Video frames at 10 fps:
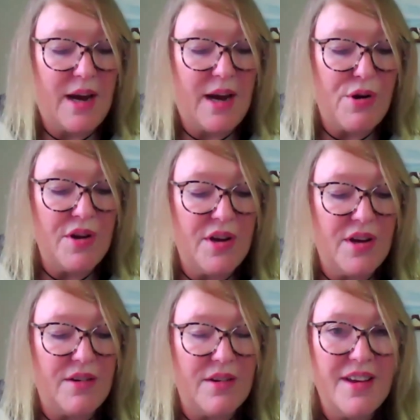Your
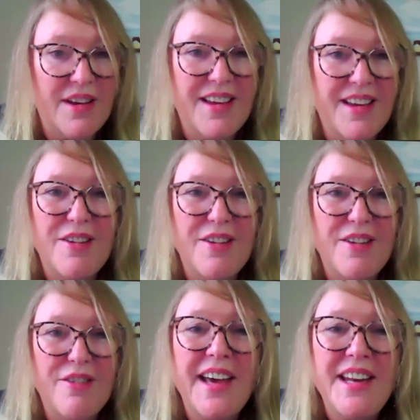shackles,
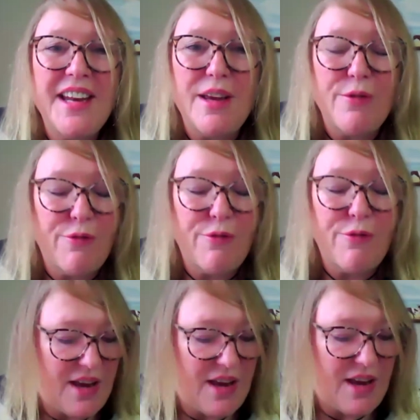now
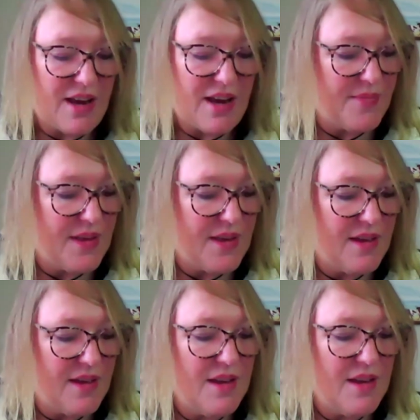broken,
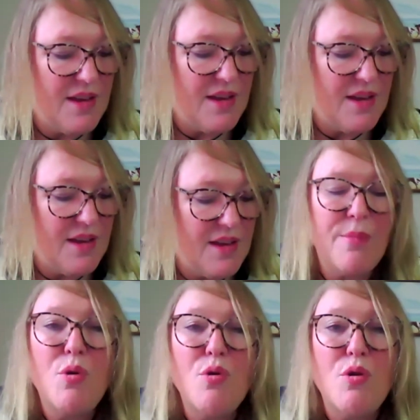finally free,
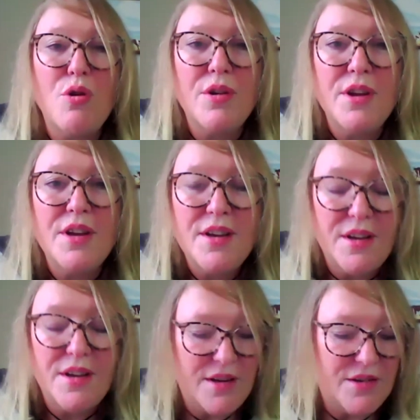
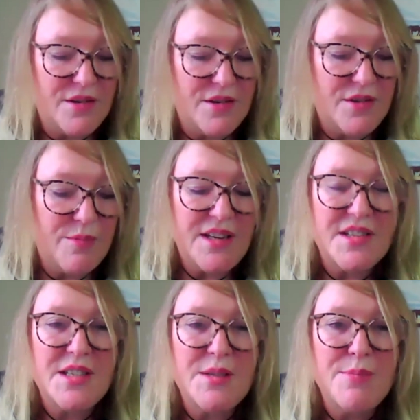never
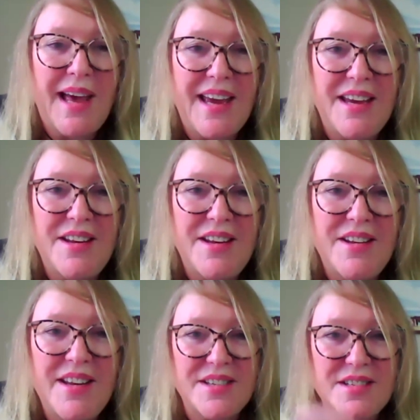more
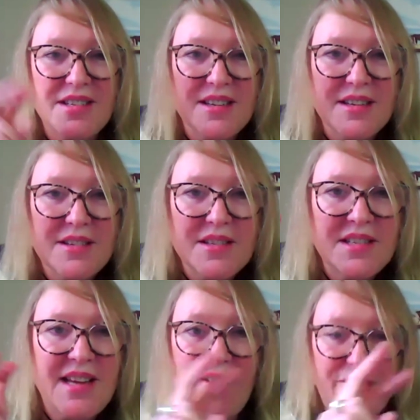to be
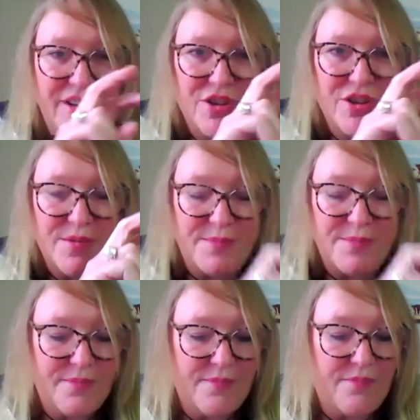displayed as
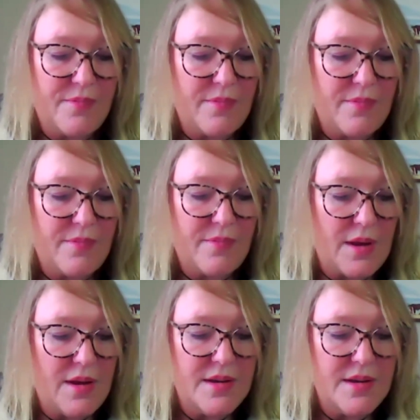
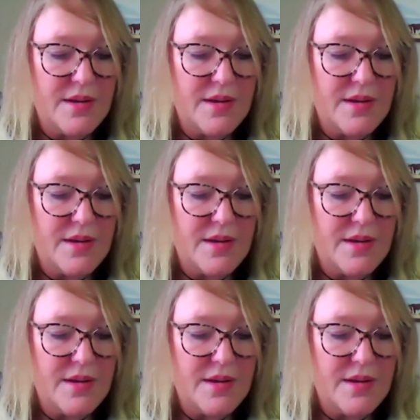savage.